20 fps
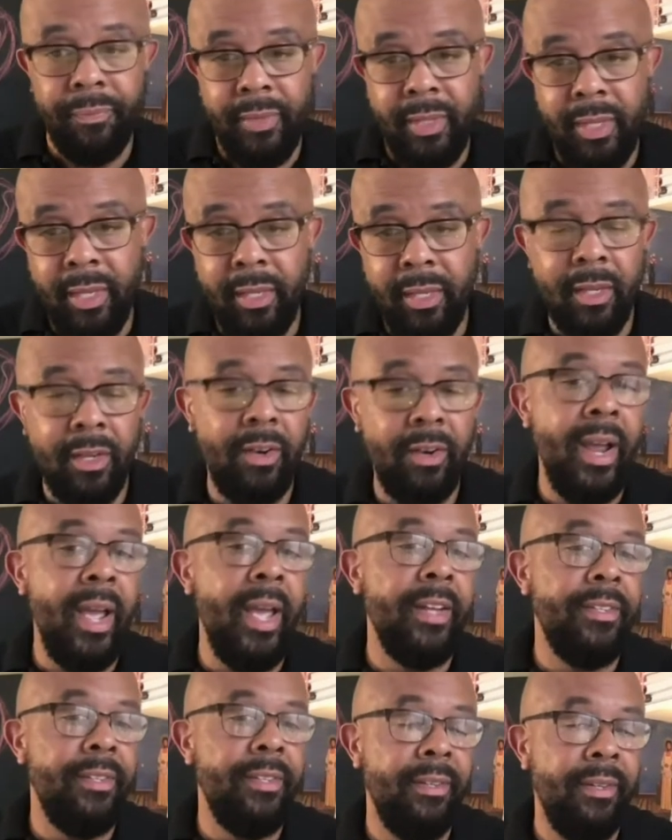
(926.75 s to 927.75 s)
It could
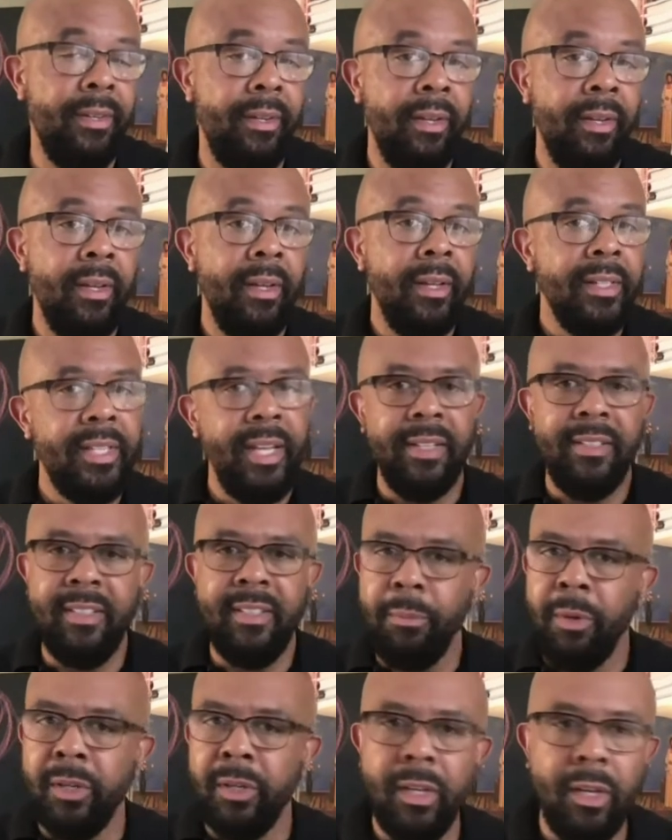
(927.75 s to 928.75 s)
crash. Test
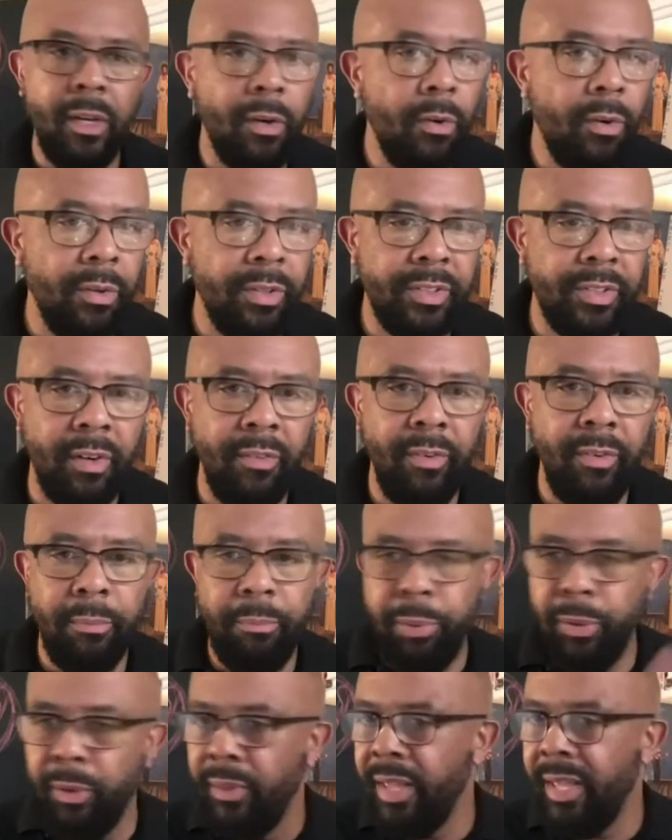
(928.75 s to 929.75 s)
them on a local server.
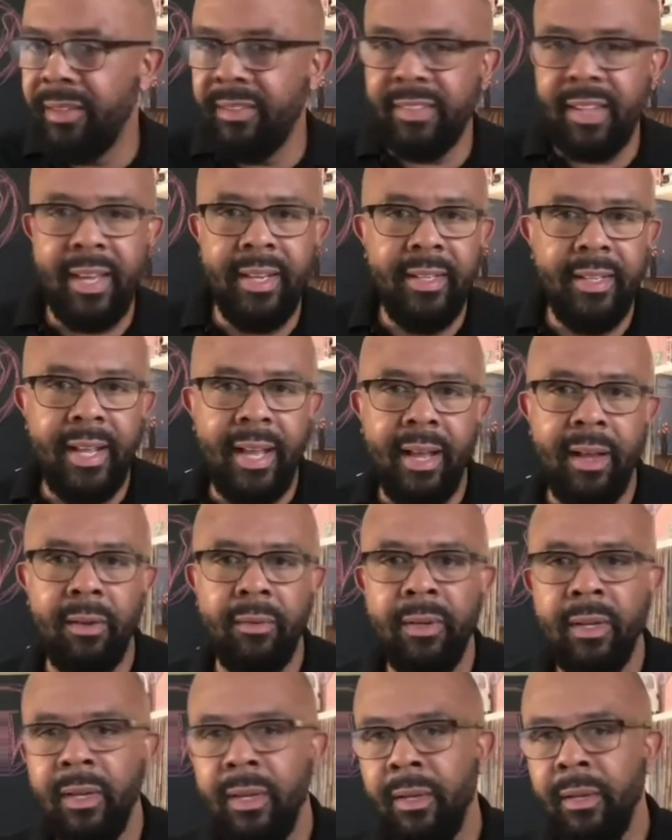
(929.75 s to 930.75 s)
Pull that site down,
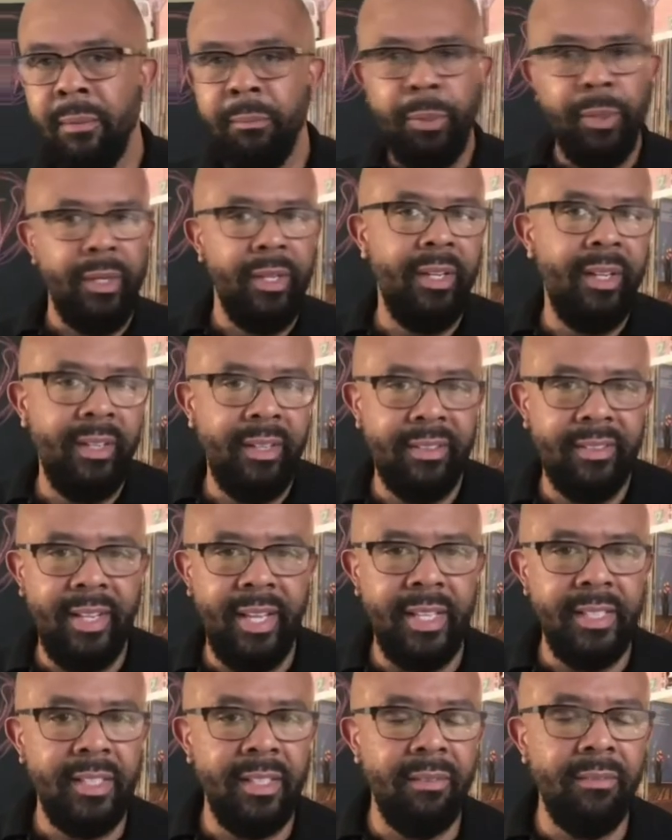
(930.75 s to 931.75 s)
put it in a
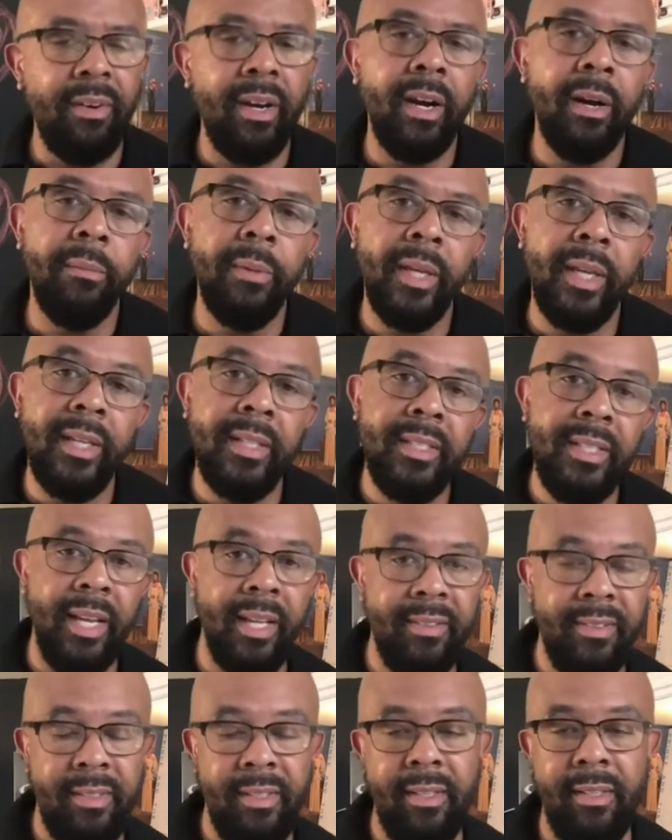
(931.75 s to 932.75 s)
staging environment and
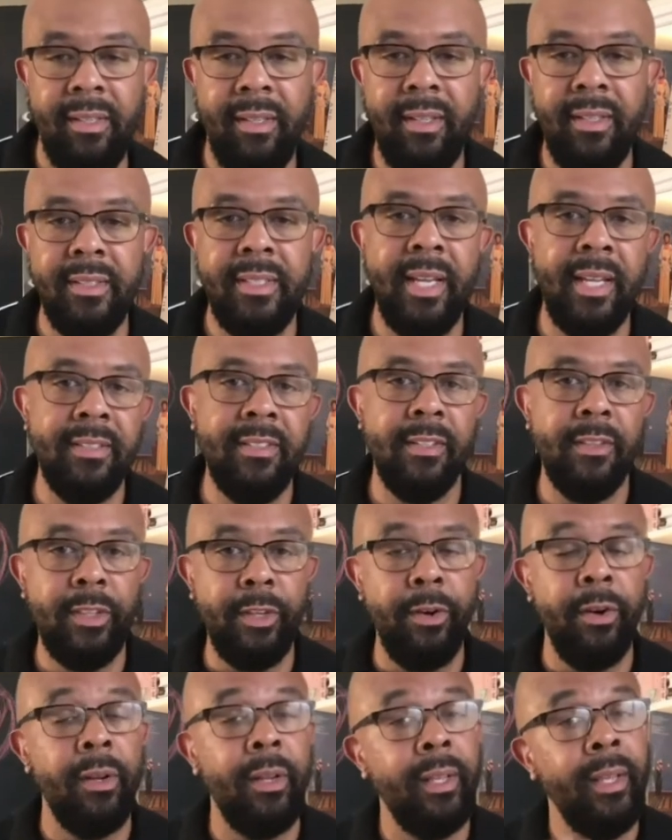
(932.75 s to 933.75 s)
test it
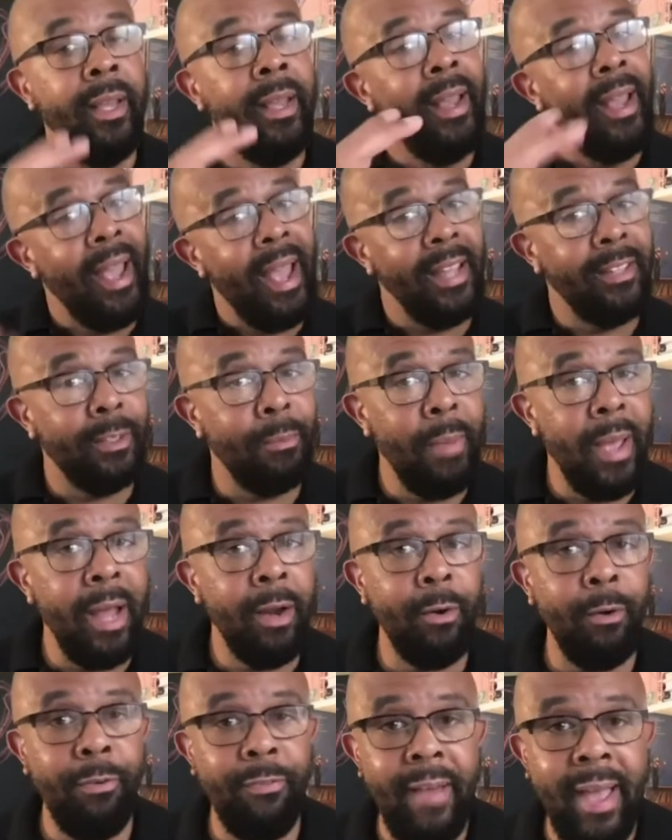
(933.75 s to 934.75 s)
thoroughly. As a matter
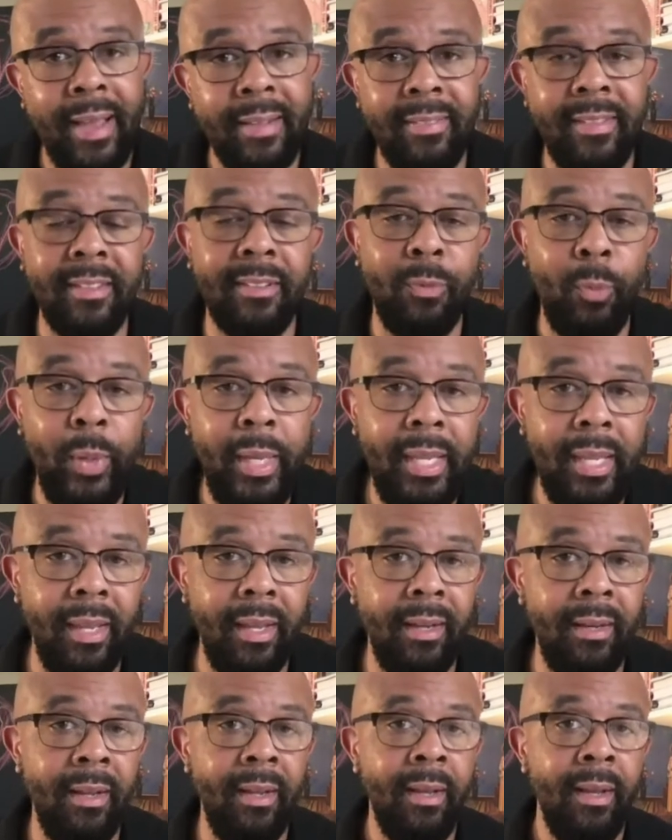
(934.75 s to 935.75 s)
of fact, this
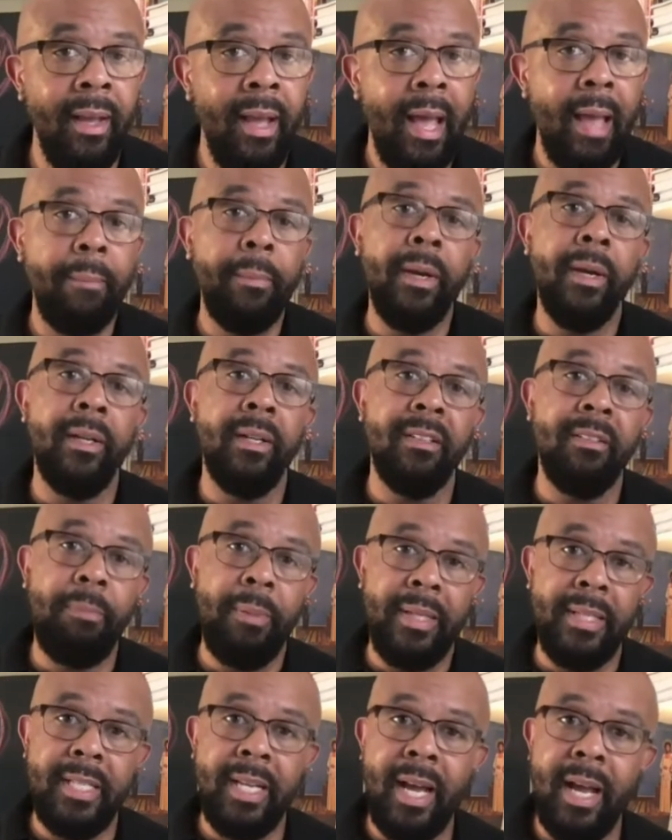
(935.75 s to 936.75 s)
weekend, I'm going to
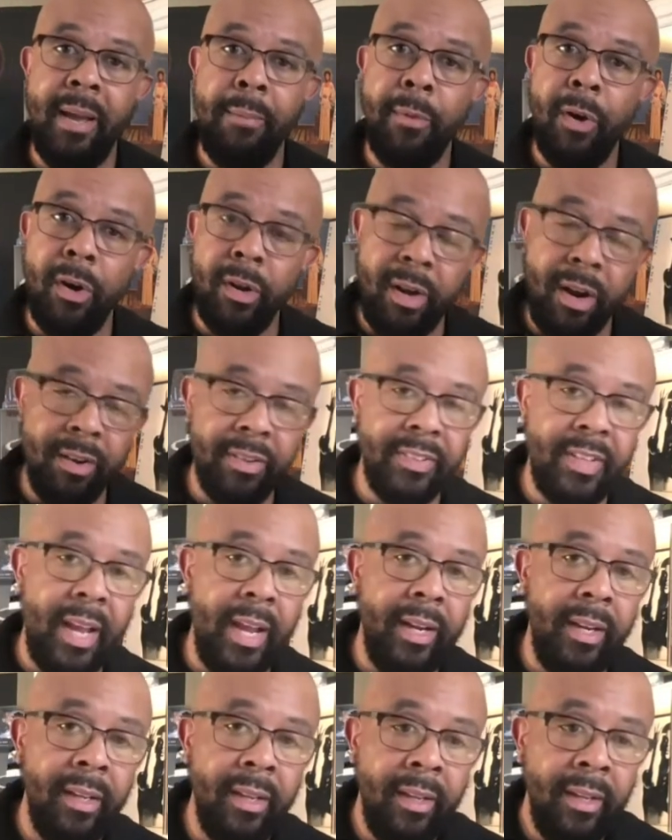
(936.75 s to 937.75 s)
spend time on our
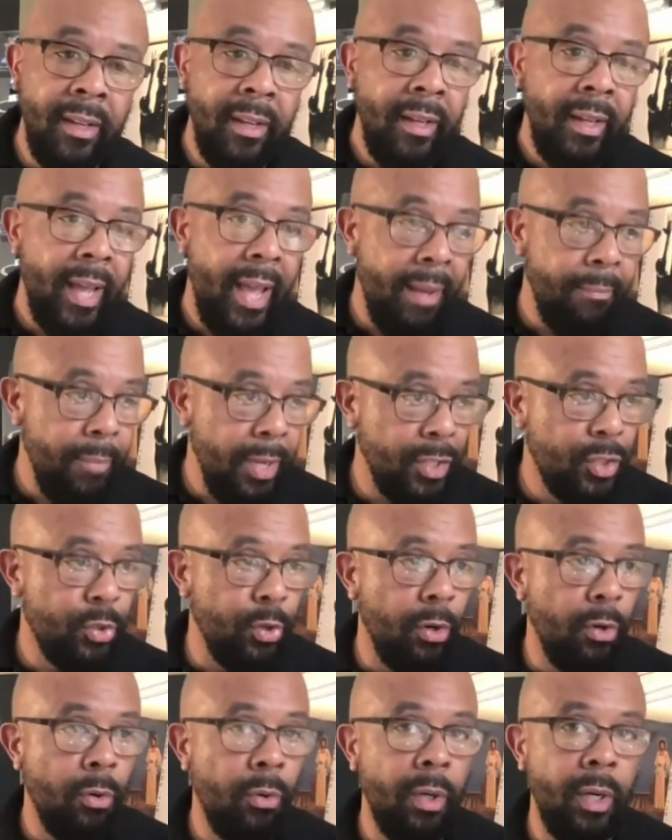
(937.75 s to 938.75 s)
site at
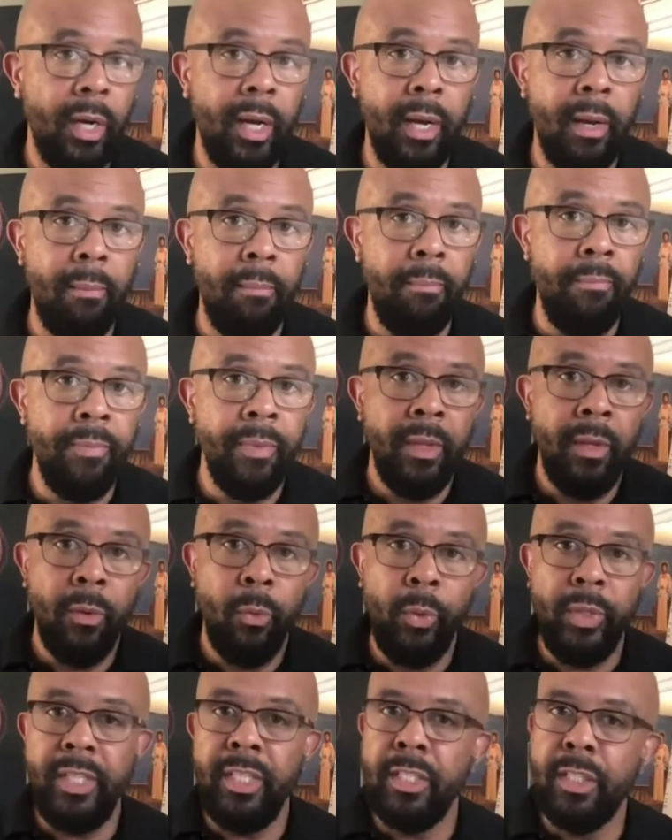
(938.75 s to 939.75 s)
Metro.
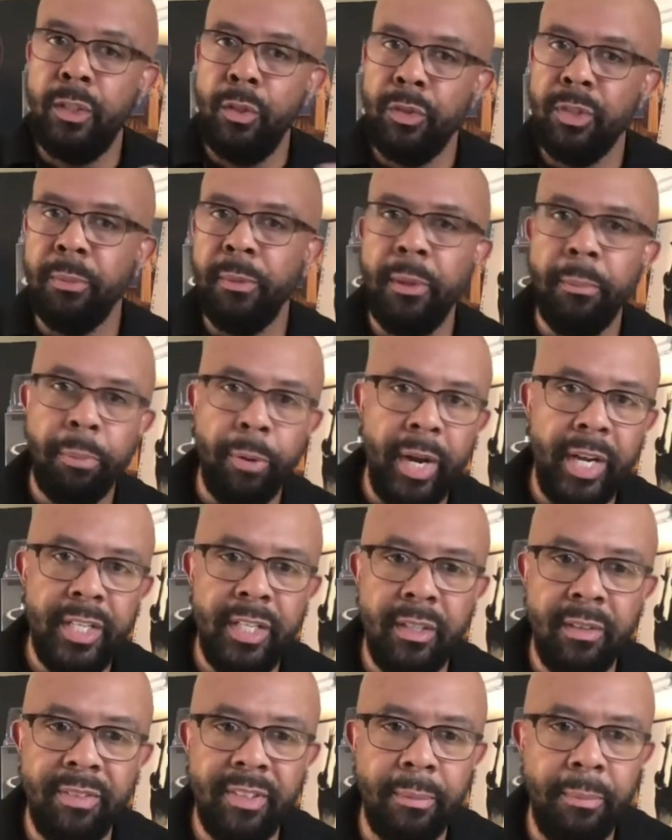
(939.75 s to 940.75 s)
We need to do some compression
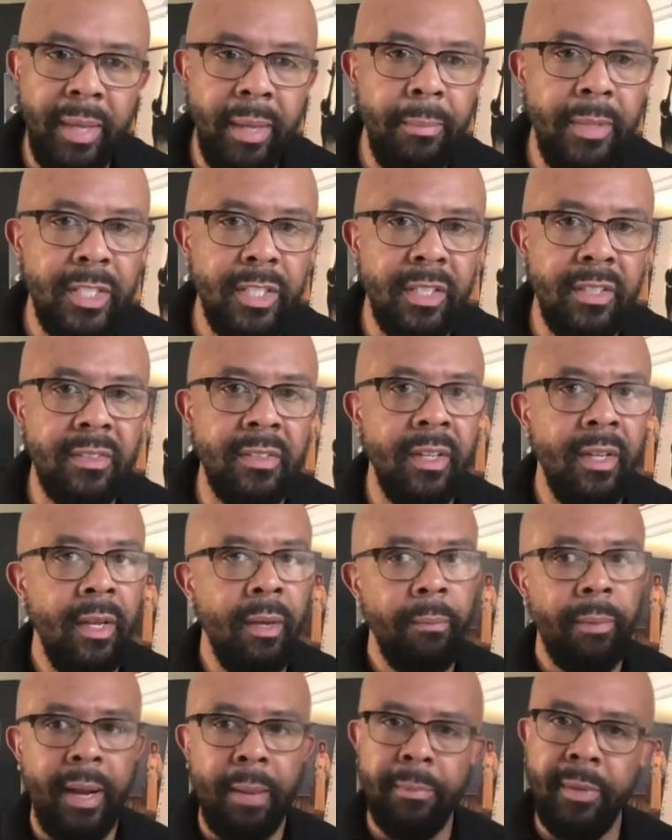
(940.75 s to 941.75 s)
of some images,
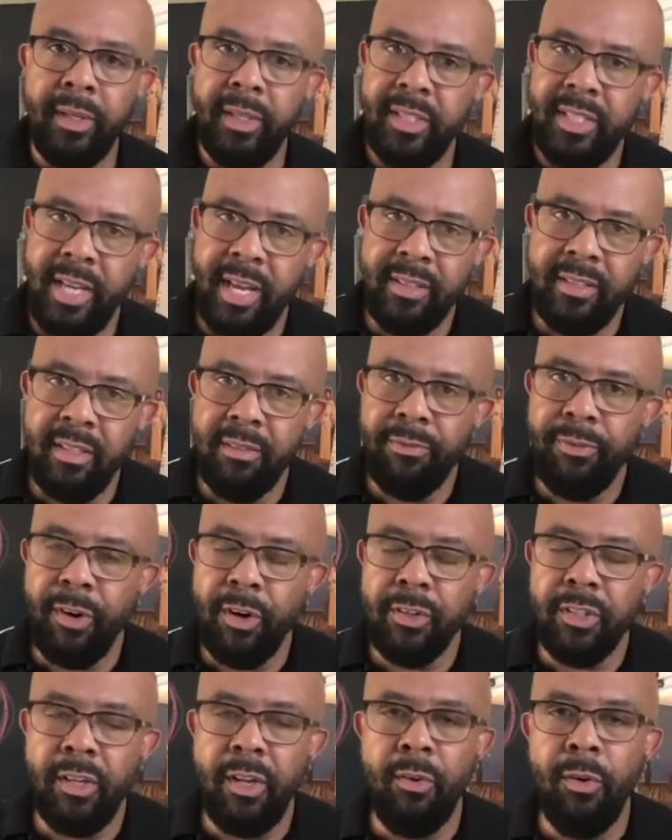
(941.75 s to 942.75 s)
but I'm going to test it
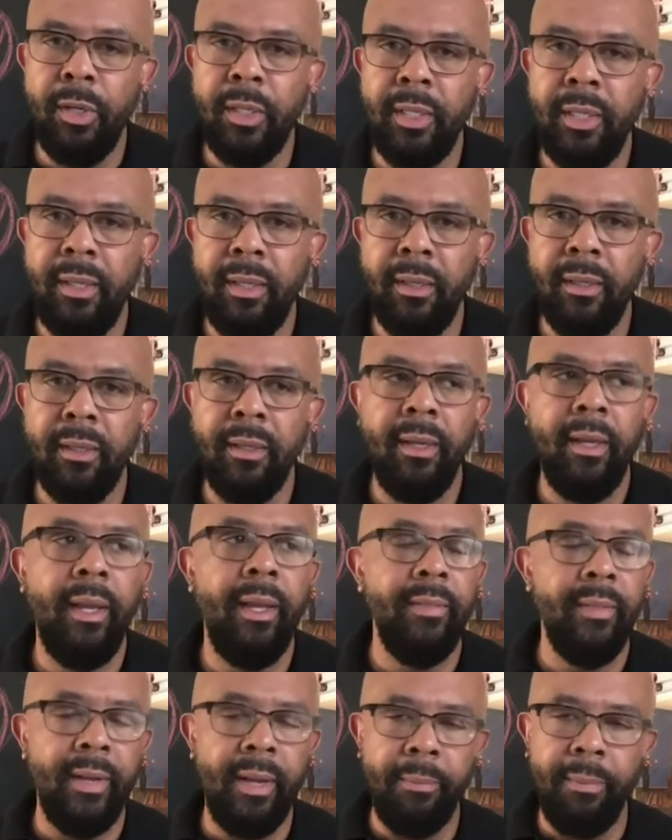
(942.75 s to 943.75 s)
first locally,
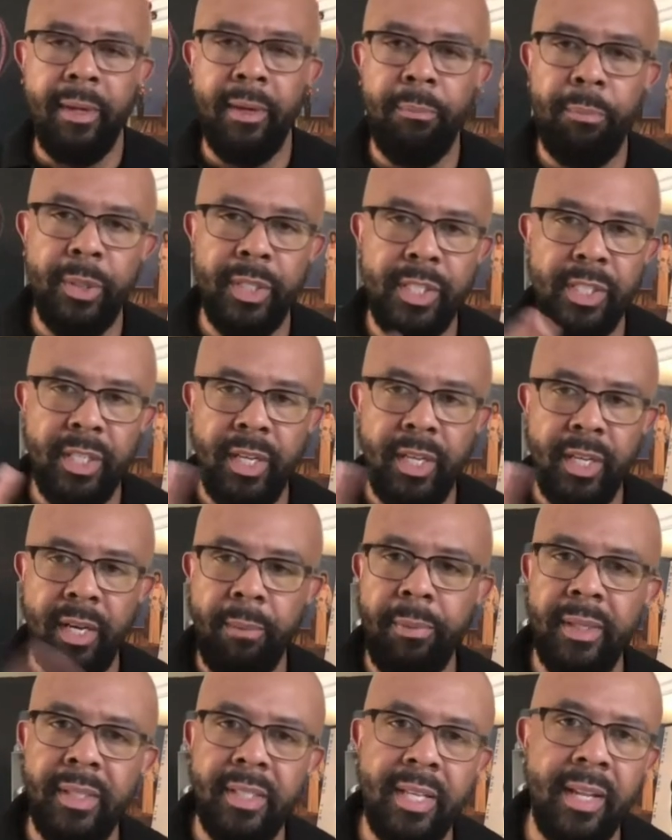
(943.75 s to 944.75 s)
and then I'm going to push it
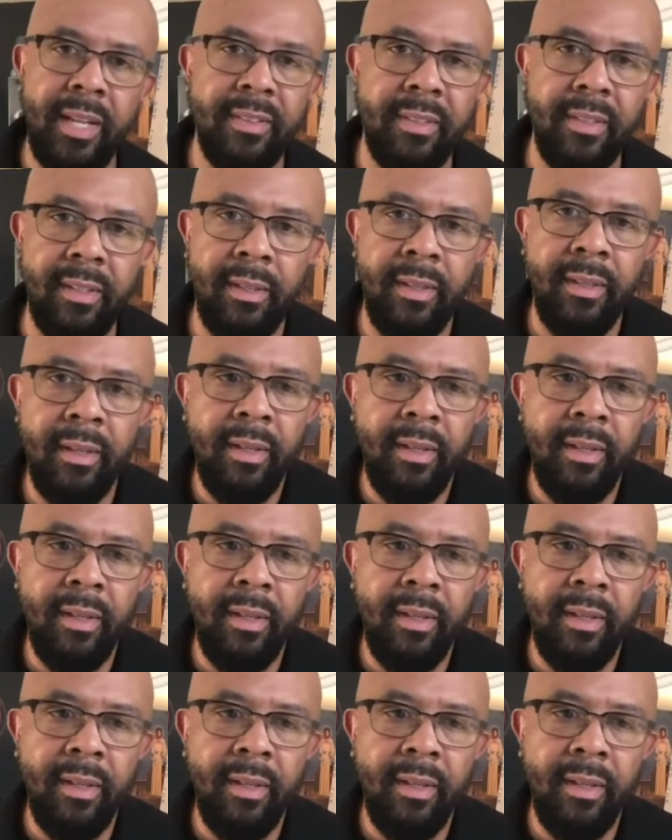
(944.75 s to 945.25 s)
up and test it